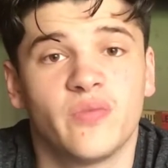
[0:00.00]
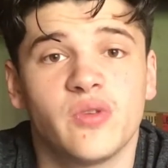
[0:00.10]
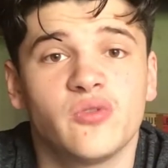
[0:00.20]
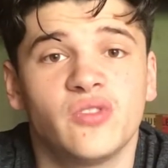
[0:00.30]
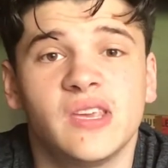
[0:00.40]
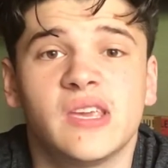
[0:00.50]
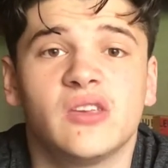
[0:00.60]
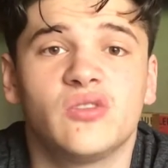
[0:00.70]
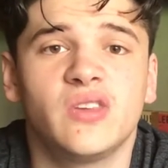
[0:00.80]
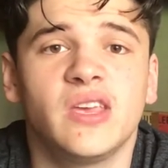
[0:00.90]
You
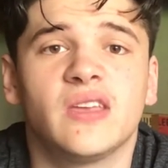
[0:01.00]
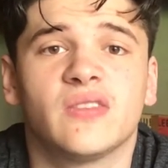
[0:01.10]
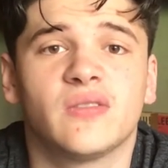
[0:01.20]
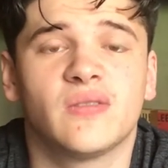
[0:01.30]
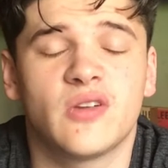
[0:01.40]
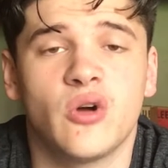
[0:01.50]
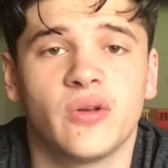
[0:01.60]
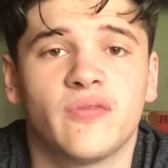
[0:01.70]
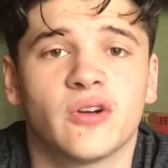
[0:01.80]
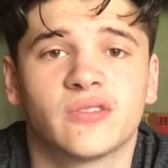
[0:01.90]
see in
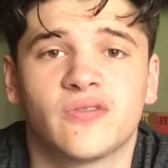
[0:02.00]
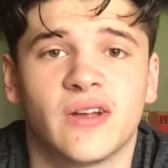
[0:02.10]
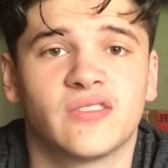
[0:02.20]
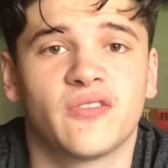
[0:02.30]
Tony Ferguson fights,